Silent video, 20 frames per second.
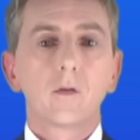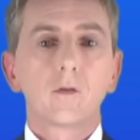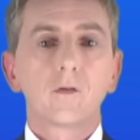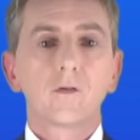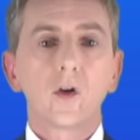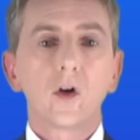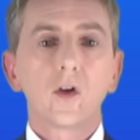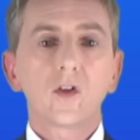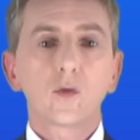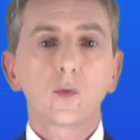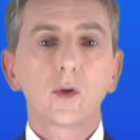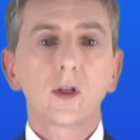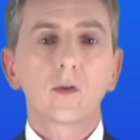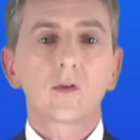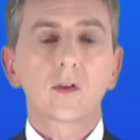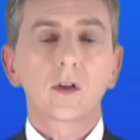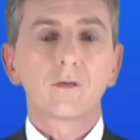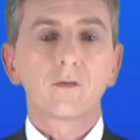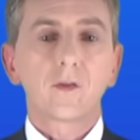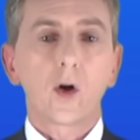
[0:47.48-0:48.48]
First, we
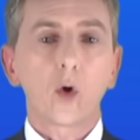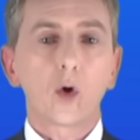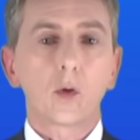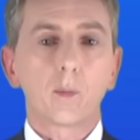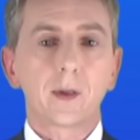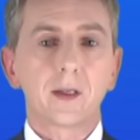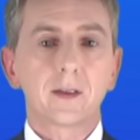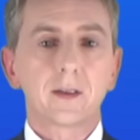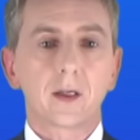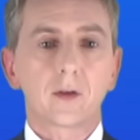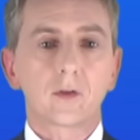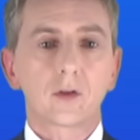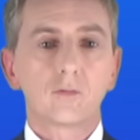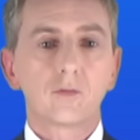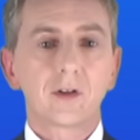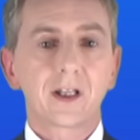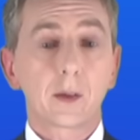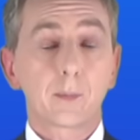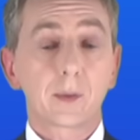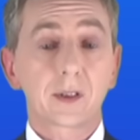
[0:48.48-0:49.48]
use the voltmeter to
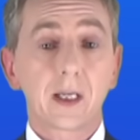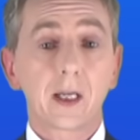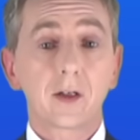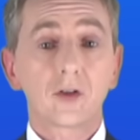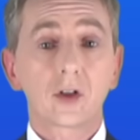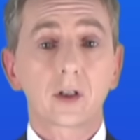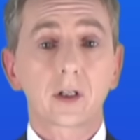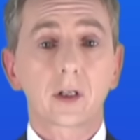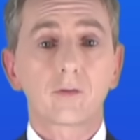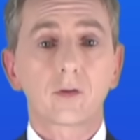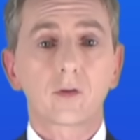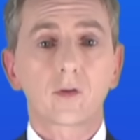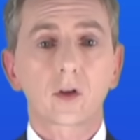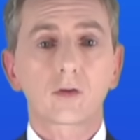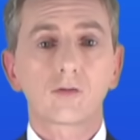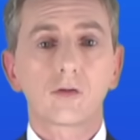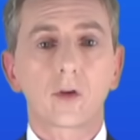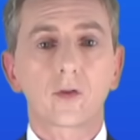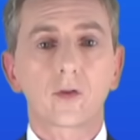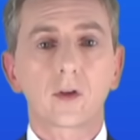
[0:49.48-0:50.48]
read the potential difference
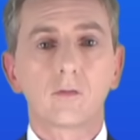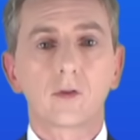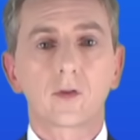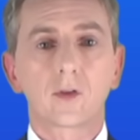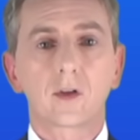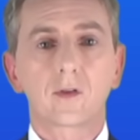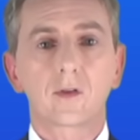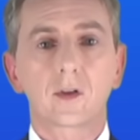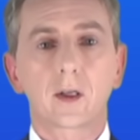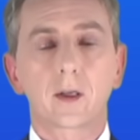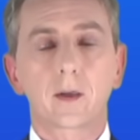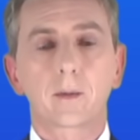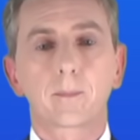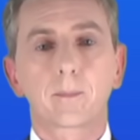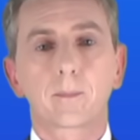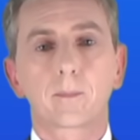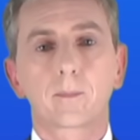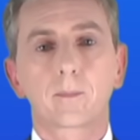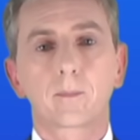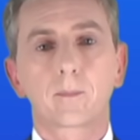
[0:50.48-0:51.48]
across the resistor.
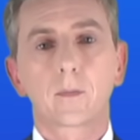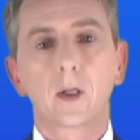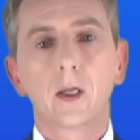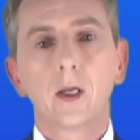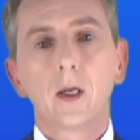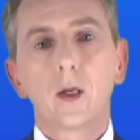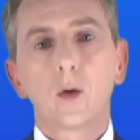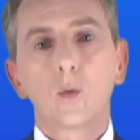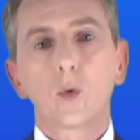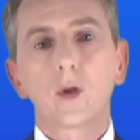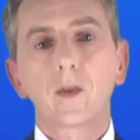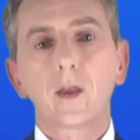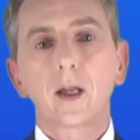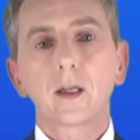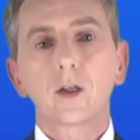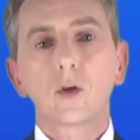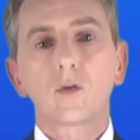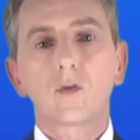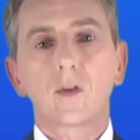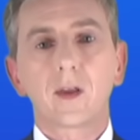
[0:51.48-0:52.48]
We
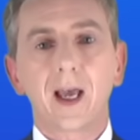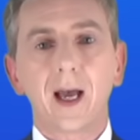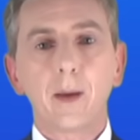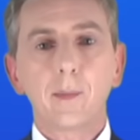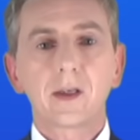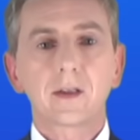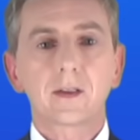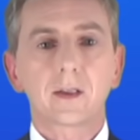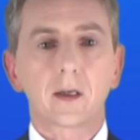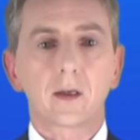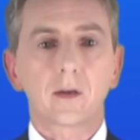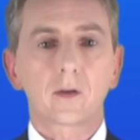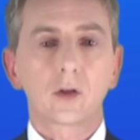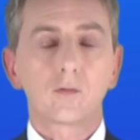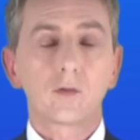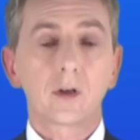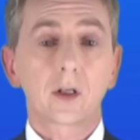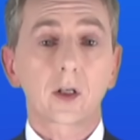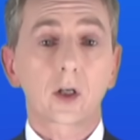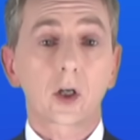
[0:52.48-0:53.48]
then use the ammeter
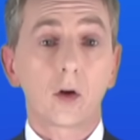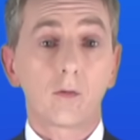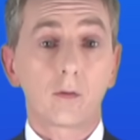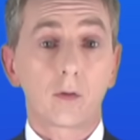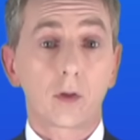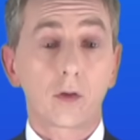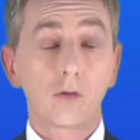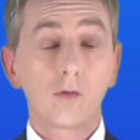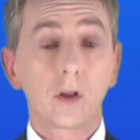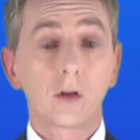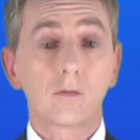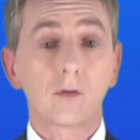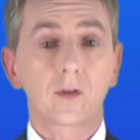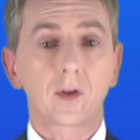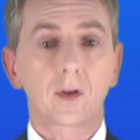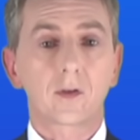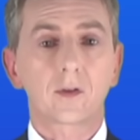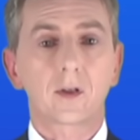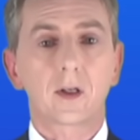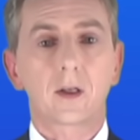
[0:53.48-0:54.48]
to read the current through the
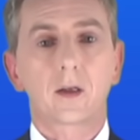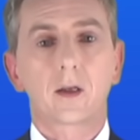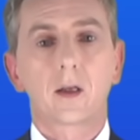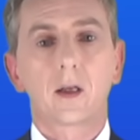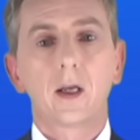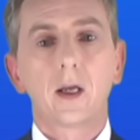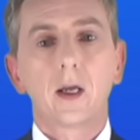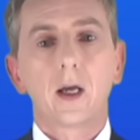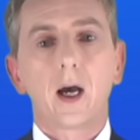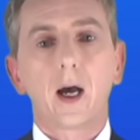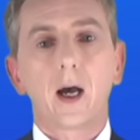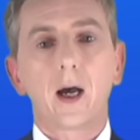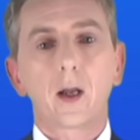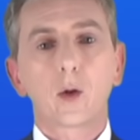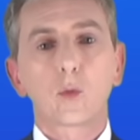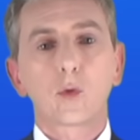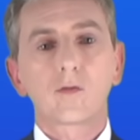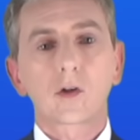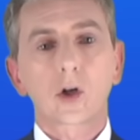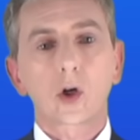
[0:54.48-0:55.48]
resistor,
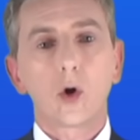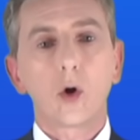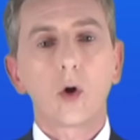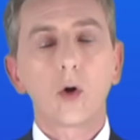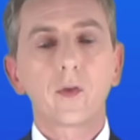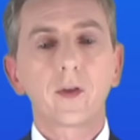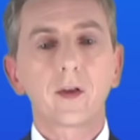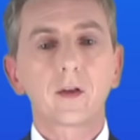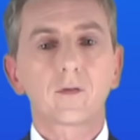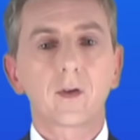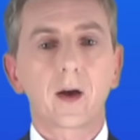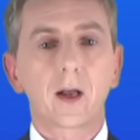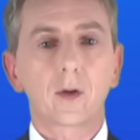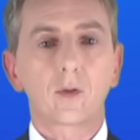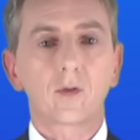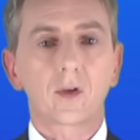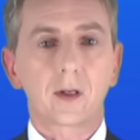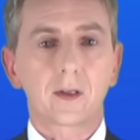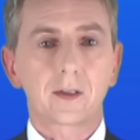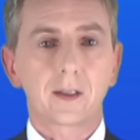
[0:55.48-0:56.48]
and we record these
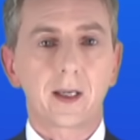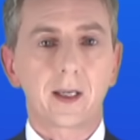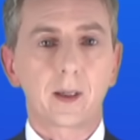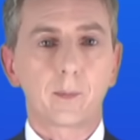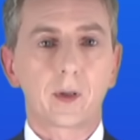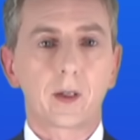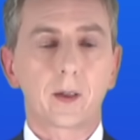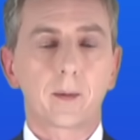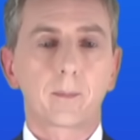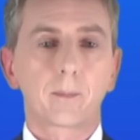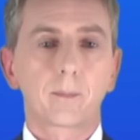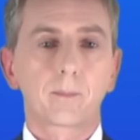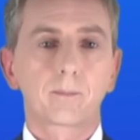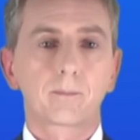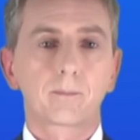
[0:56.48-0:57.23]
values in a table.